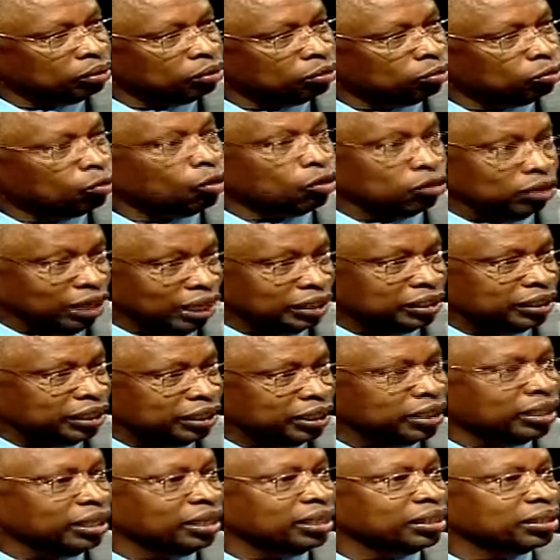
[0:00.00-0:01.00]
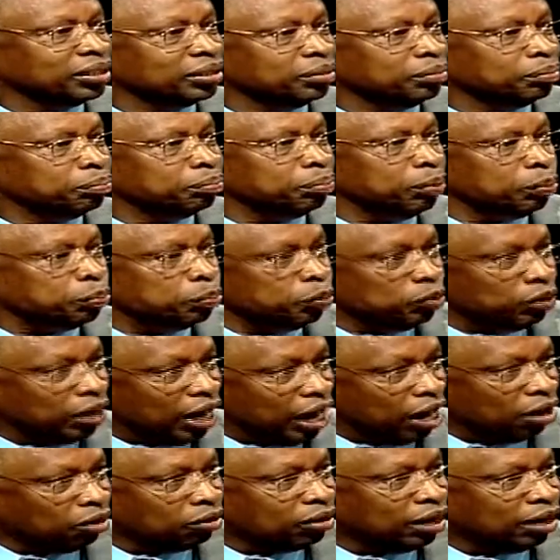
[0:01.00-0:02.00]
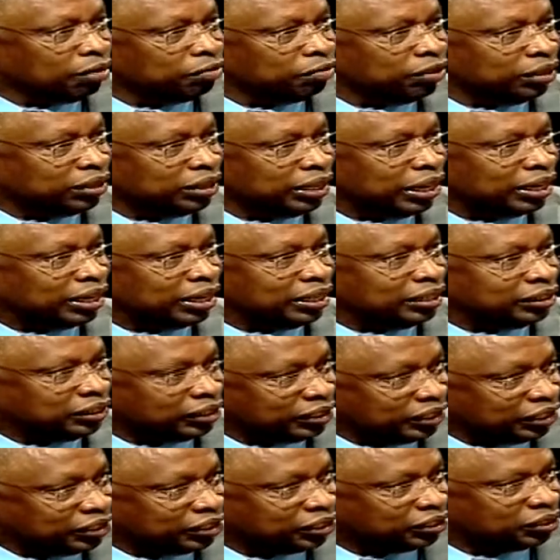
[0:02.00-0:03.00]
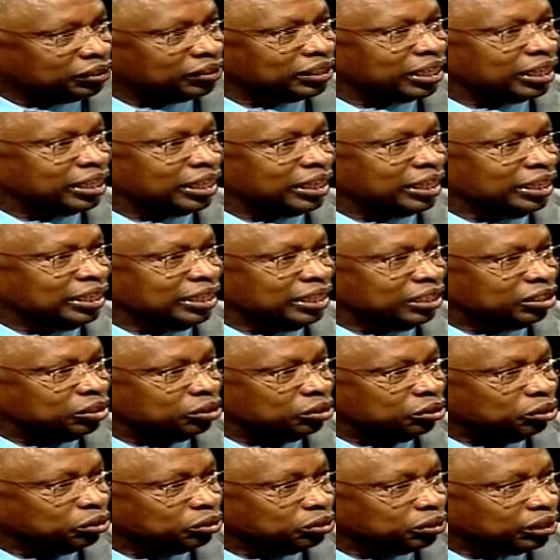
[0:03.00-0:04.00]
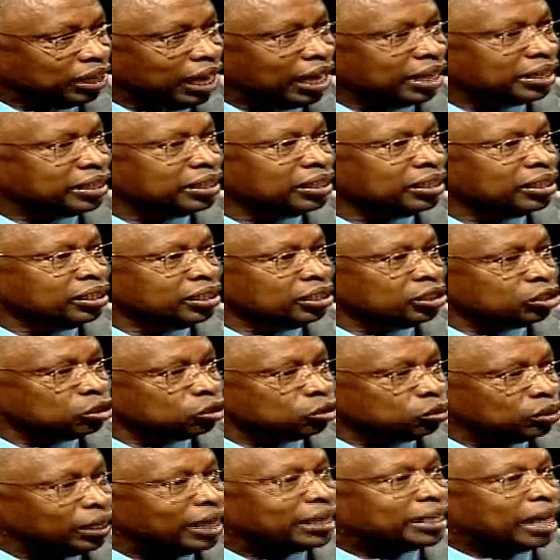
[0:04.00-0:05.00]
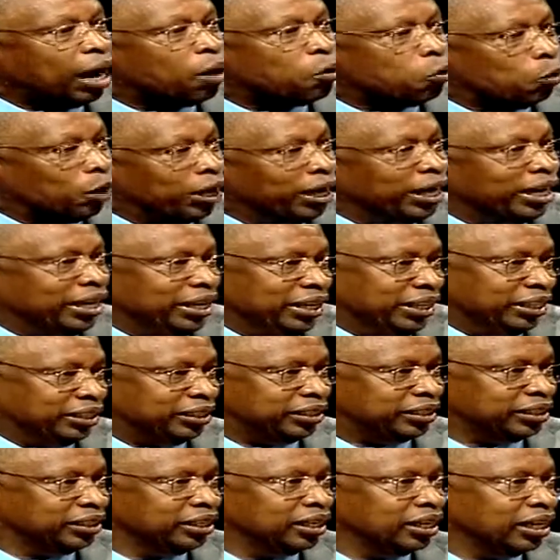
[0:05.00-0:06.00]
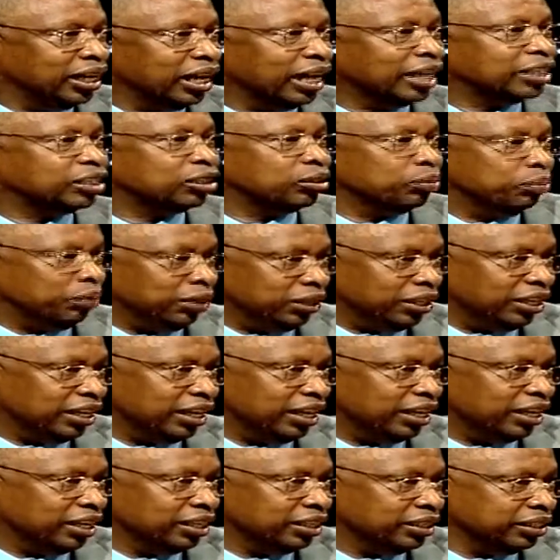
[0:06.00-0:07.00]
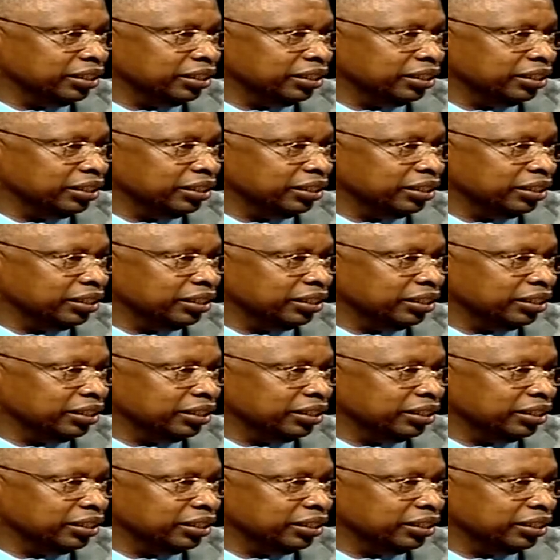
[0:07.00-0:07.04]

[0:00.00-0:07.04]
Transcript: Well, that's the thing. People now have the realization that they need to do that, so that awareness has to be there.